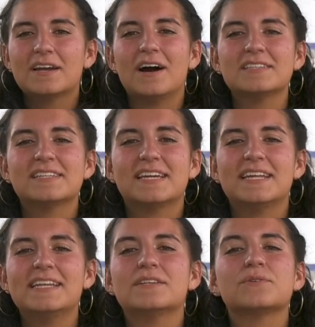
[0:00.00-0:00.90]
Cost to get
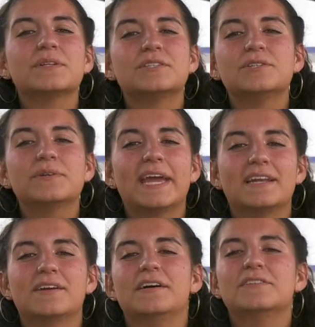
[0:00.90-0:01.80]
in is only two
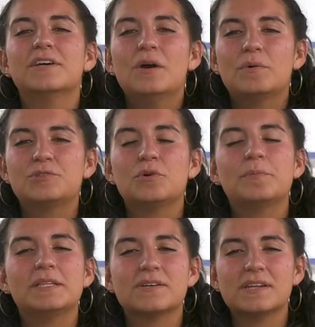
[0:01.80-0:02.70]
canned goods, which we will
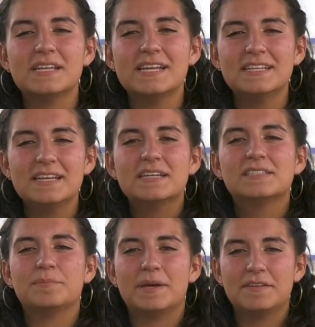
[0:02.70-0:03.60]
be donating
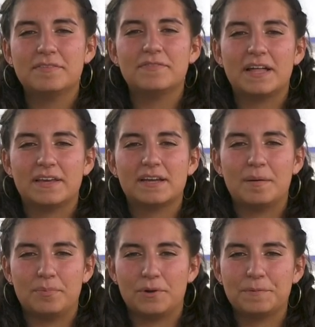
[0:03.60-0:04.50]
to Menifee Valley
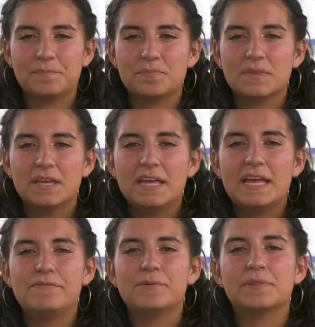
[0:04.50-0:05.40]
Cup Board.
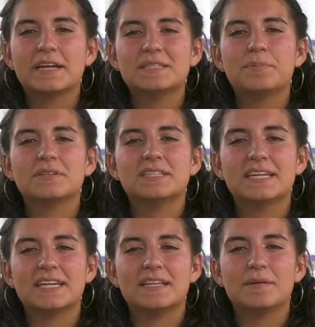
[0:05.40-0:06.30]
If you would like to
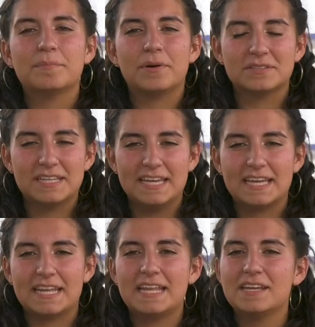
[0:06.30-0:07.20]
partake in, partake
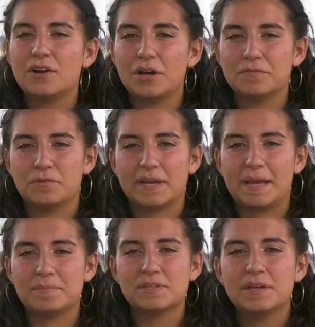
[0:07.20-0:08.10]
in any carnival
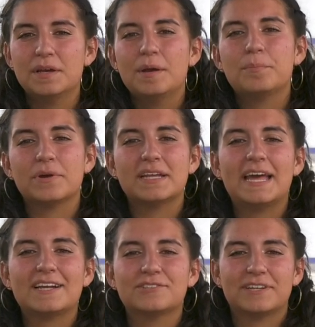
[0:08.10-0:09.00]
games, Bring an
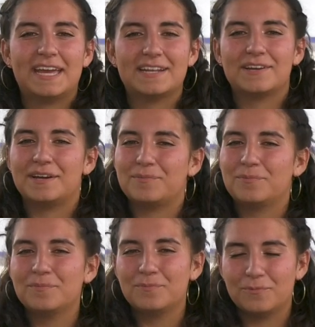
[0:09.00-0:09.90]
extra canned good.
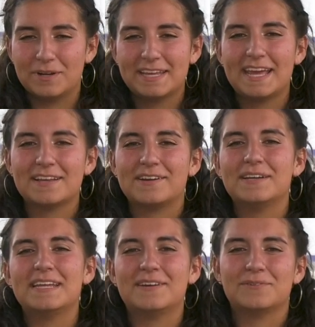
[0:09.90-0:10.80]
One canned
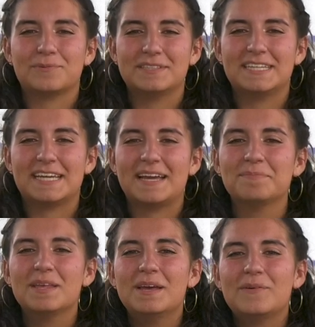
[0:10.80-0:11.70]
good equals one ticket.
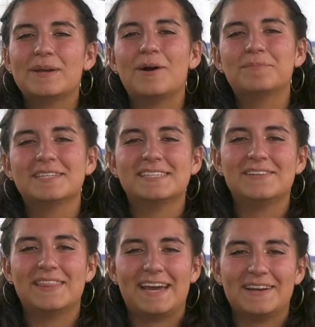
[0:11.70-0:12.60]
We hope to see
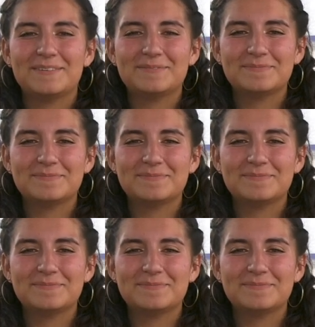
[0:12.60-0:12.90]
you there.